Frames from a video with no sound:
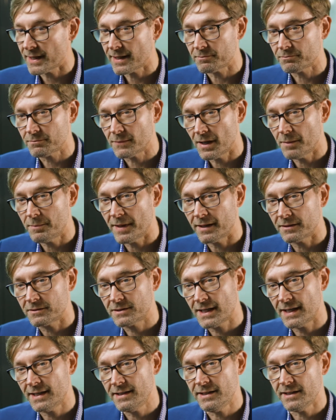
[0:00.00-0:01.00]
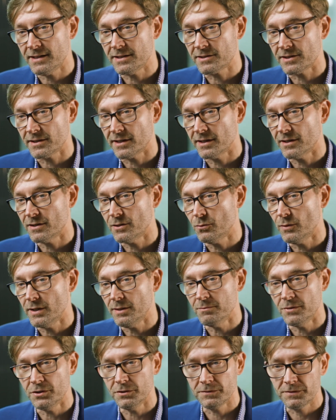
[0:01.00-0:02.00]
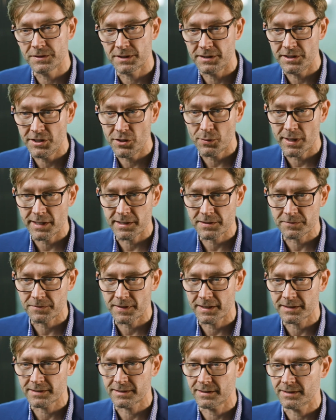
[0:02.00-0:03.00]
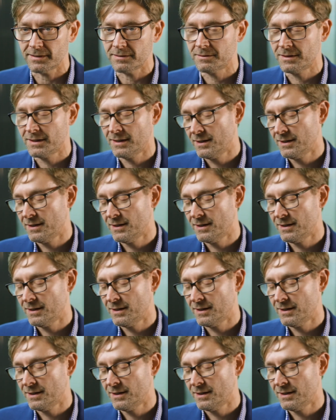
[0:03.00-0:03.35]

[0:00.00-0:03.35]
that, about 10 years ago, we moved to US FATCA,